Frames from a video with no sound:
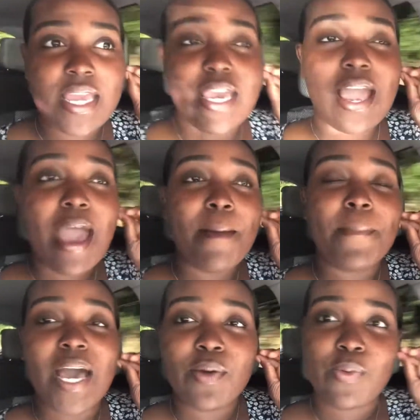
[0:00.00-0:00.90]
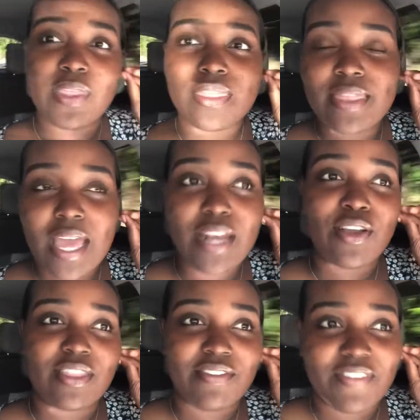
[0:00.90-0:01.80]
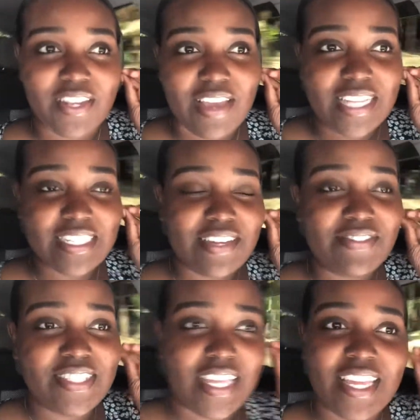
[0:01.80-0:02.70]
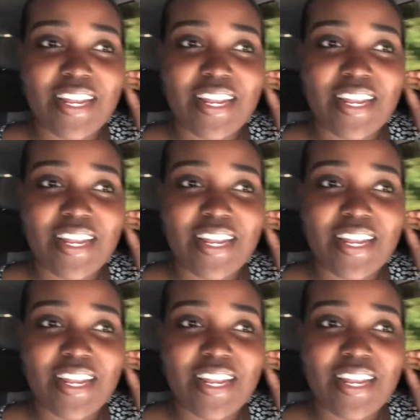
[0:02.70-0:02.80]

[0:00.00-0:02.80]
I'm back with another video, as I've said.